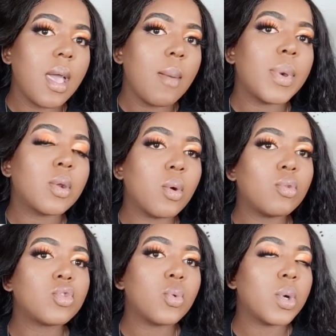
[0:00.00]
but it
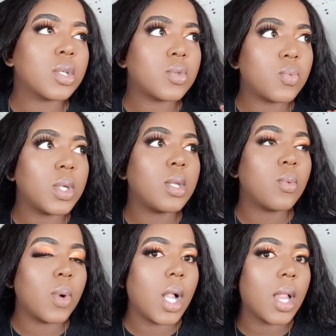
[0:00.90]
also works really
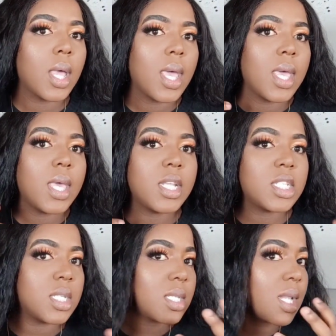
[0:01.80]
well in
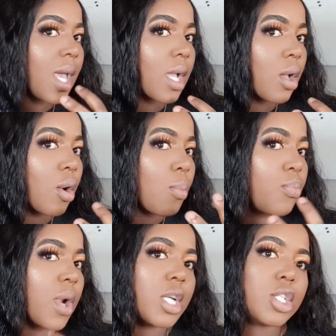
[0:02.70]
just like
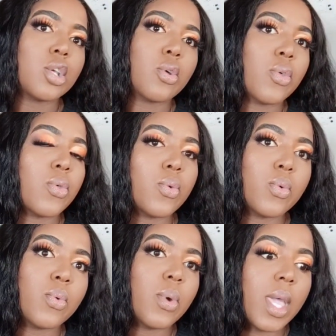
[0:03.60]
brushing
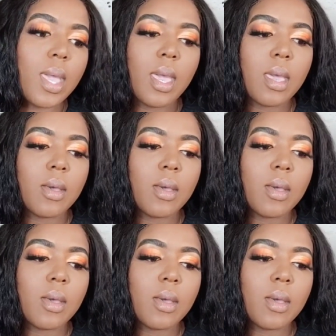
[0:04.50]
through hair.